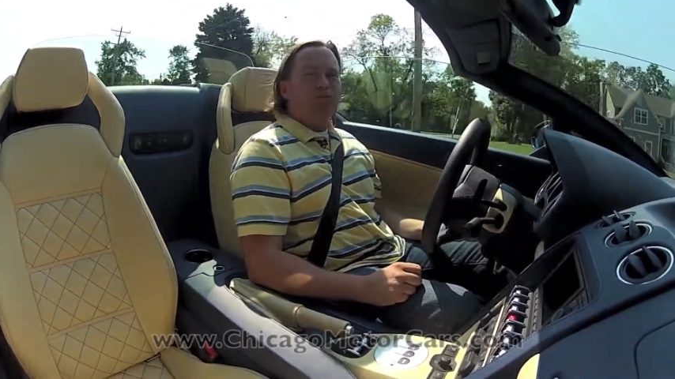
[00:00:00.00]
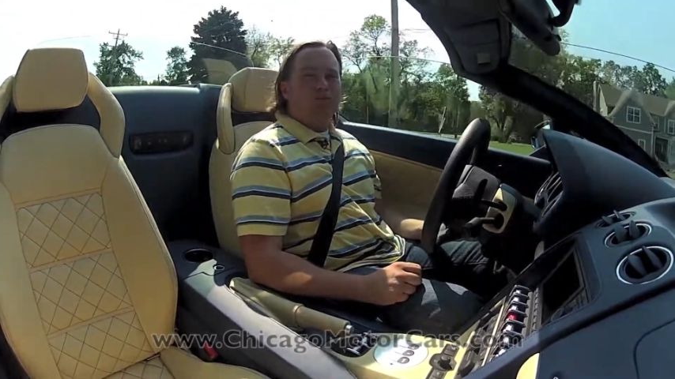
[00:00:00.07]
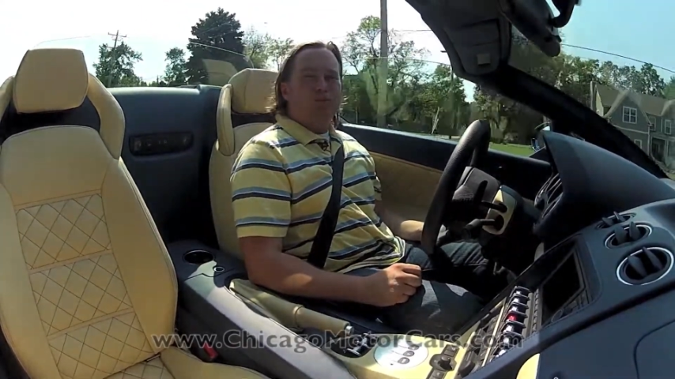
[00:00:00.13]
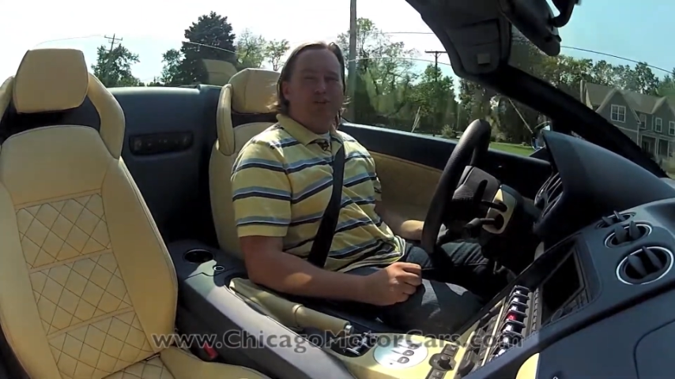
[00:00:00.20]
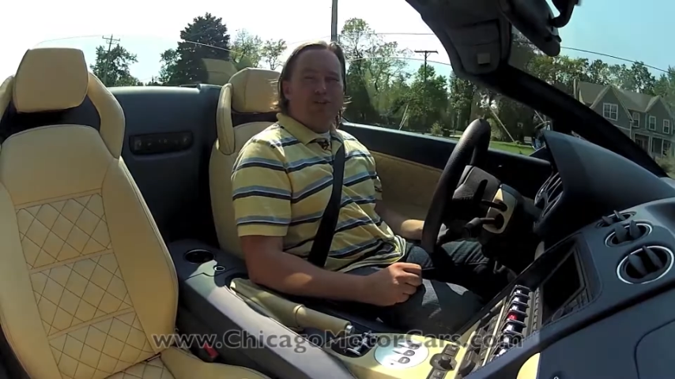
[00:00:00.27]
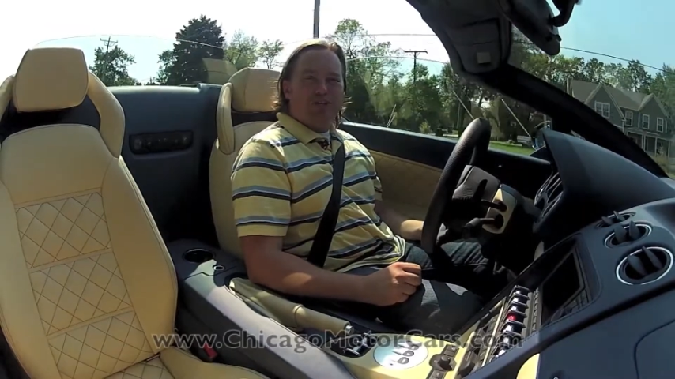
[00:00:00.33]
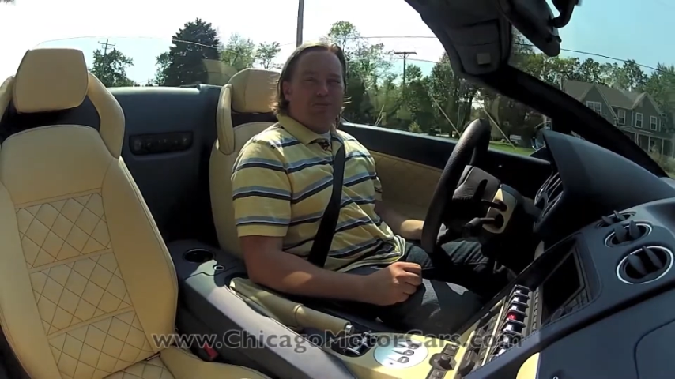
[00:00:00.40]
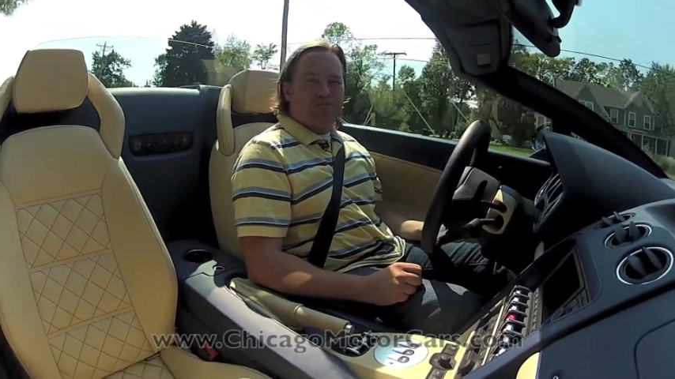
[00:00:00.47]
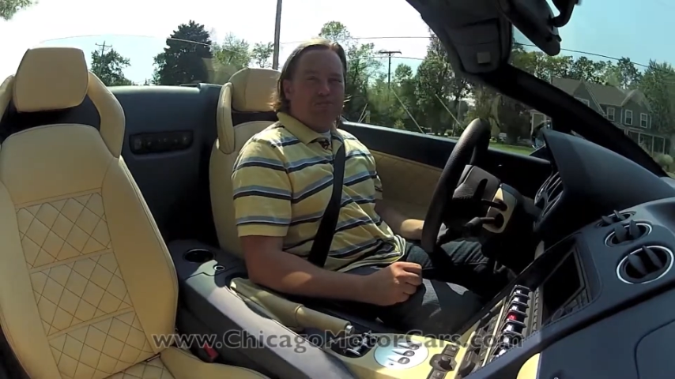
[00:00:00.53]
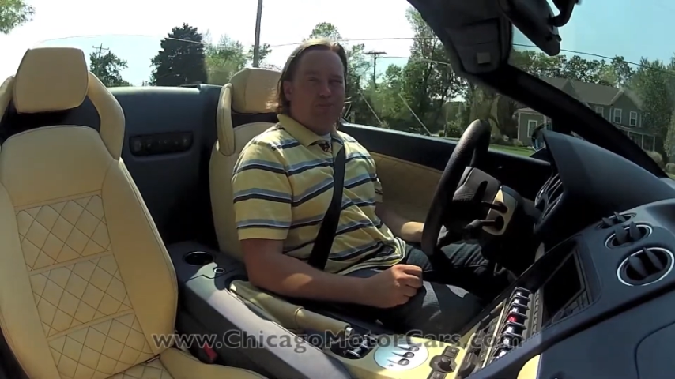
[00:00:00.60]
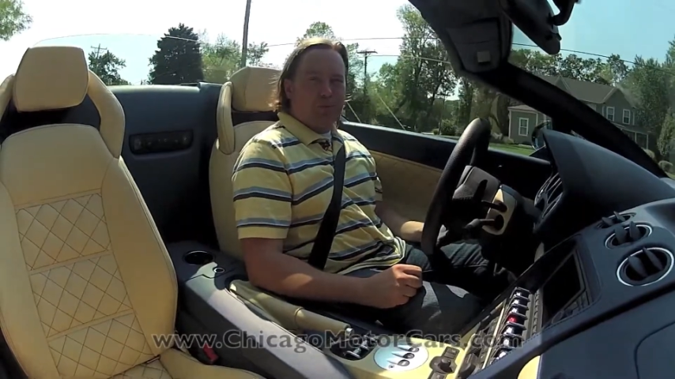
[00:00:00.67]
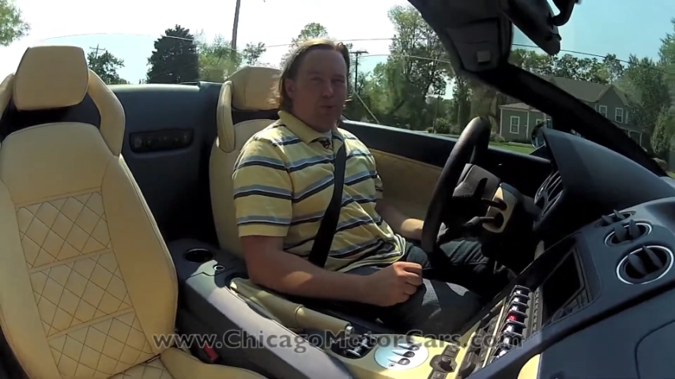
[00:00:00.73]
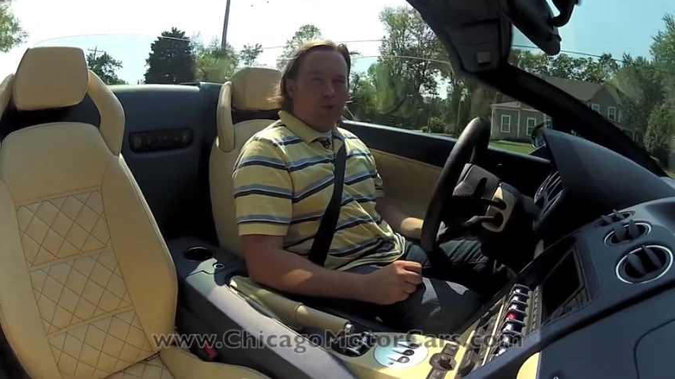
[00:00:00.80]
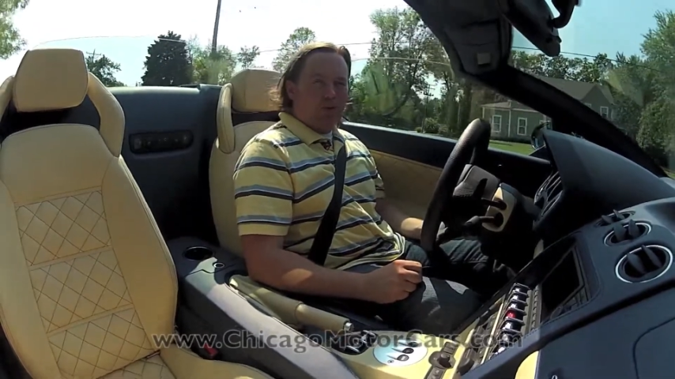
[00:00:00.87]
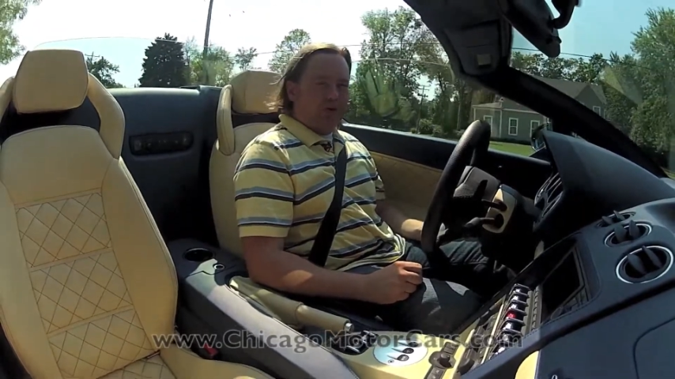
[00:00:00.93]
which is
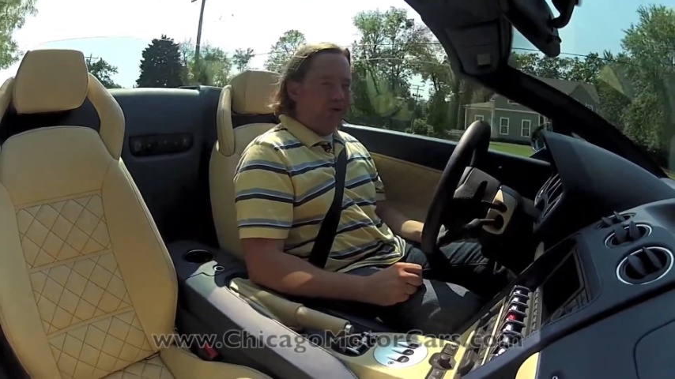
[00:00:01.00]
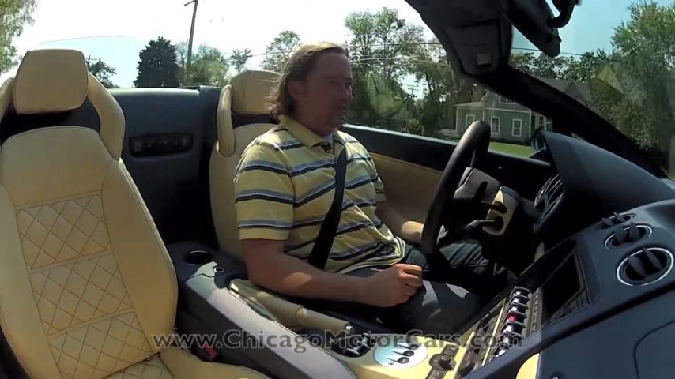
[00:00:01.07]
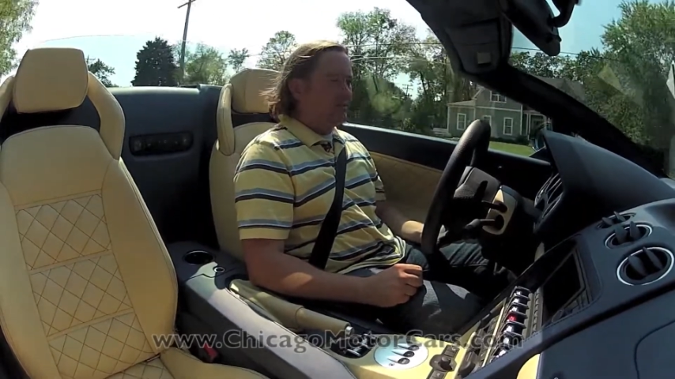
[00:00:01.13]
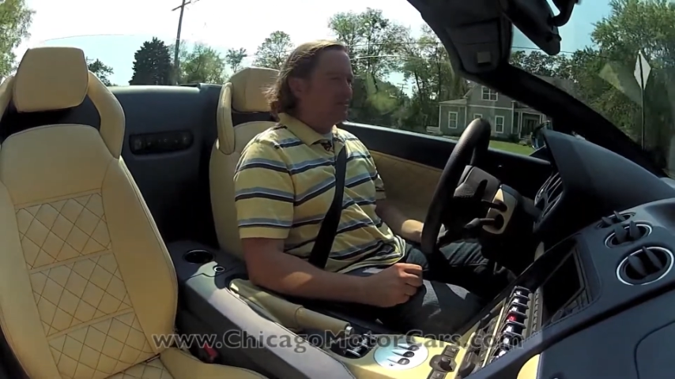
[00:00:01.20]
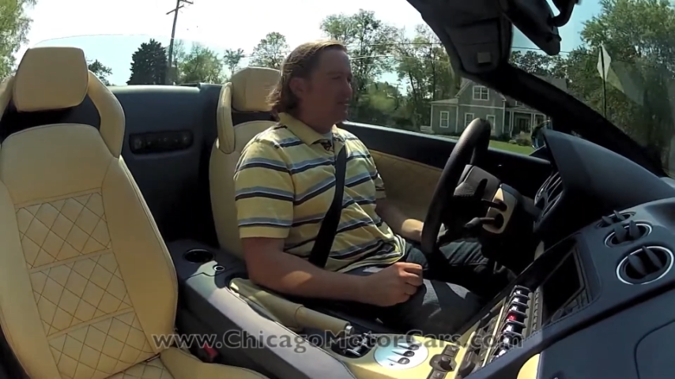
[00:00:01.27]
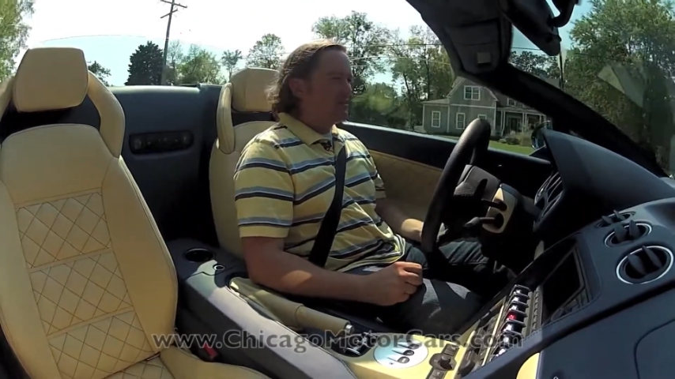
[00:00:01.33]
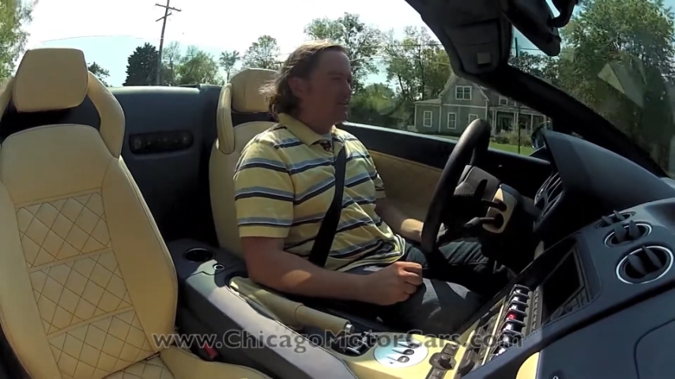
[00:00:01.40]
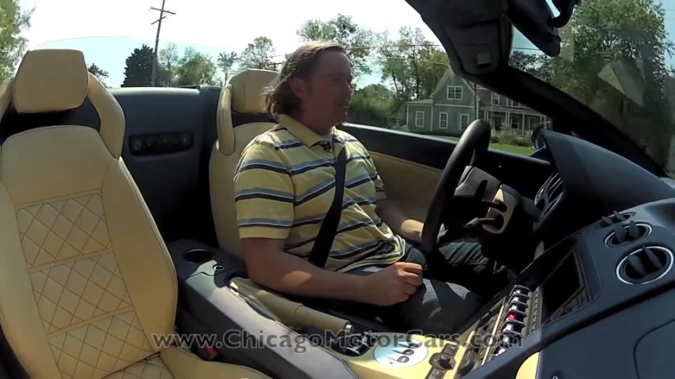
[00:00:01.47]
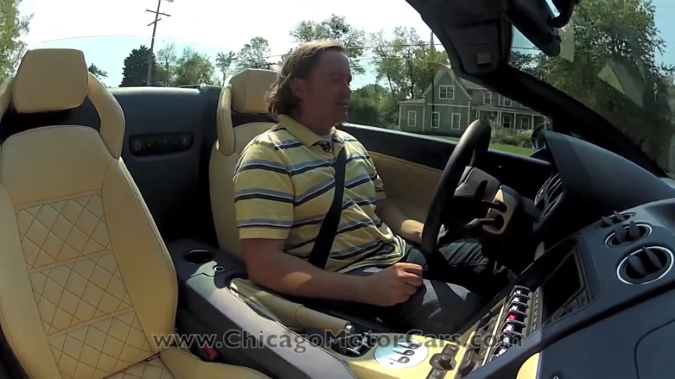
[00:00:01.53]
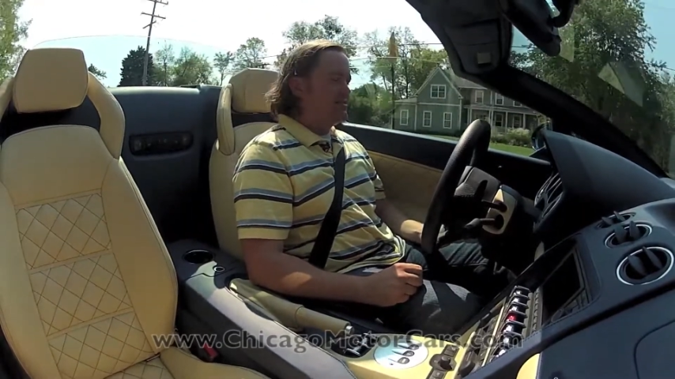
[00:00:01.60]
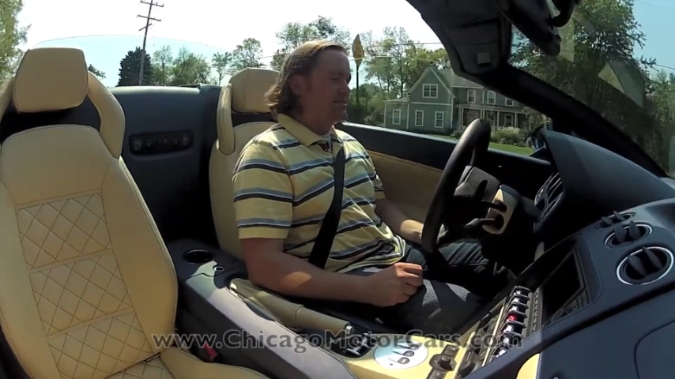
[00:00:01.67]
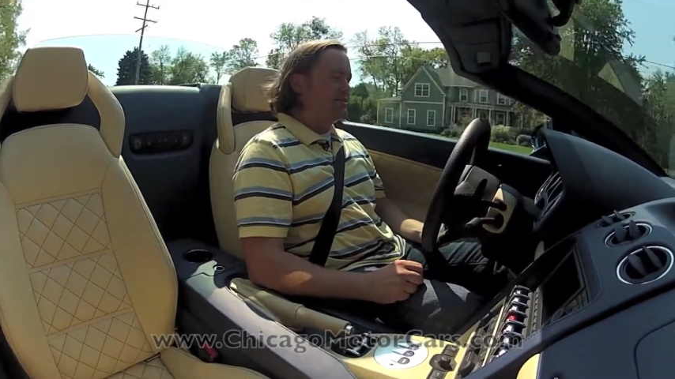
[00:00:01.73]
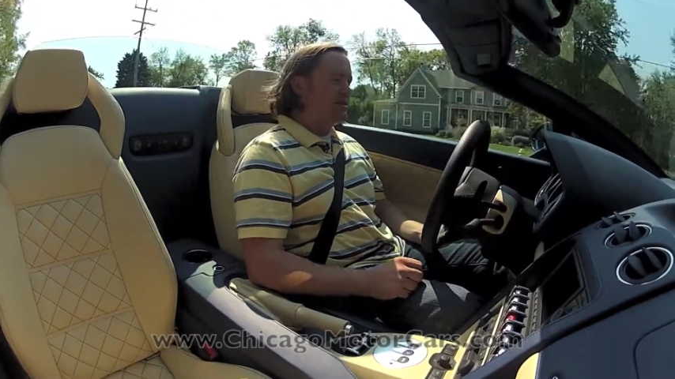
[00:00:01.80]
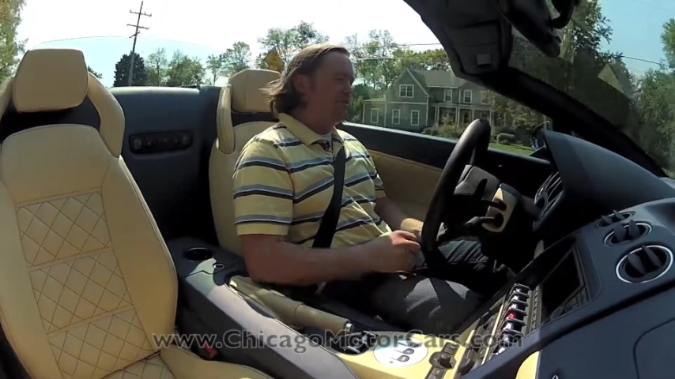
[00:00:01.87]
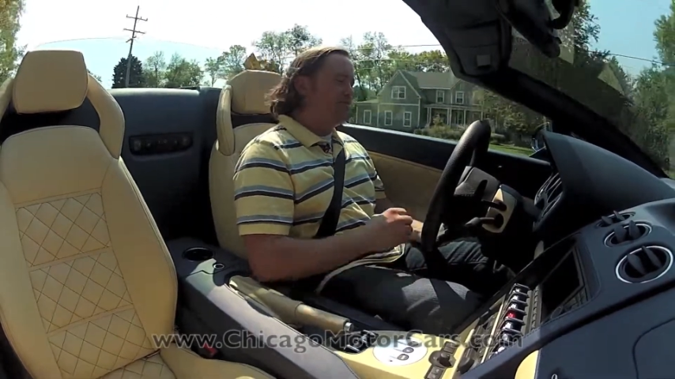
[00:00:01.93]
boring because
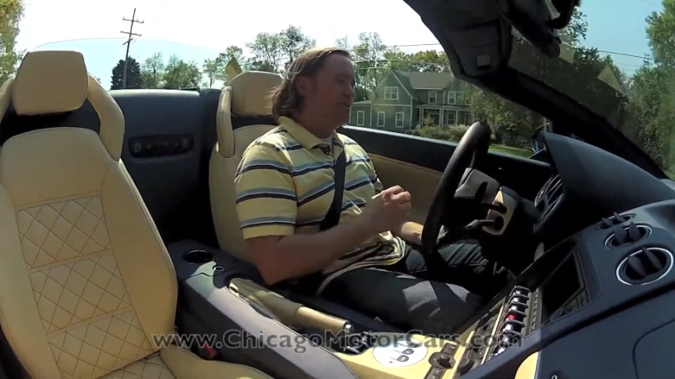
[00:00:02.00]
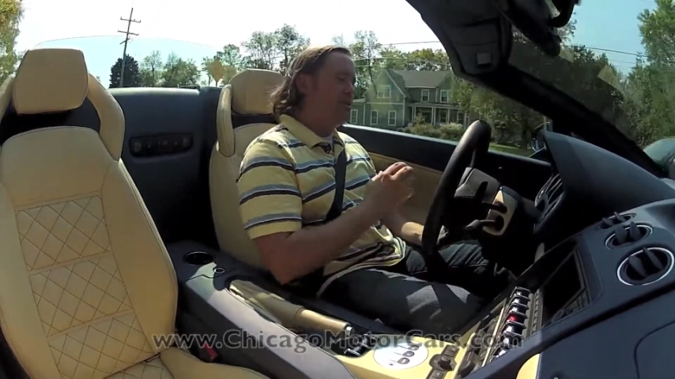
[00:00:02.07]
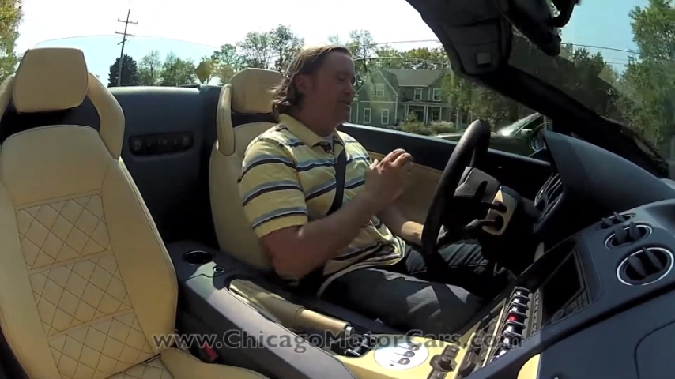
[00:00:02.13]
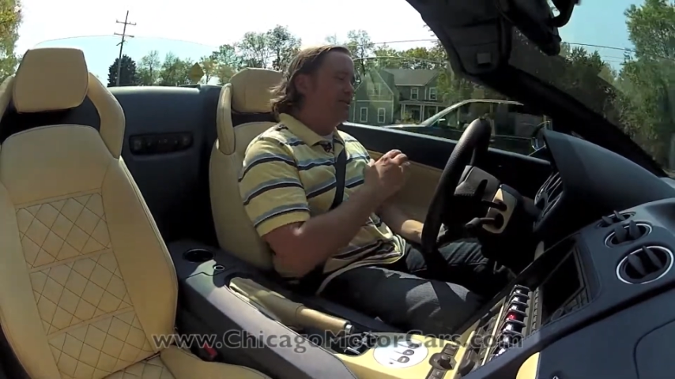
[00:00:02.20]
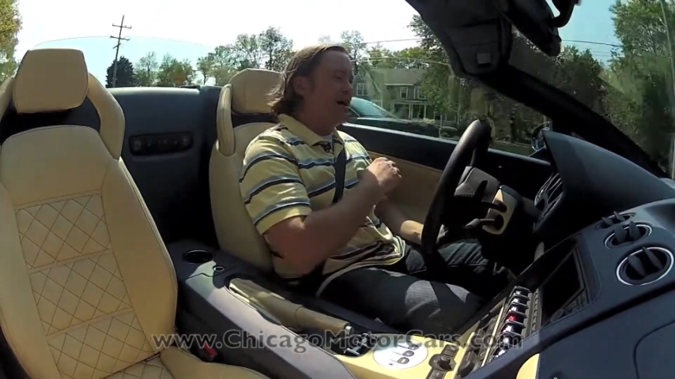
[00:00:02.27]
it's going to put you in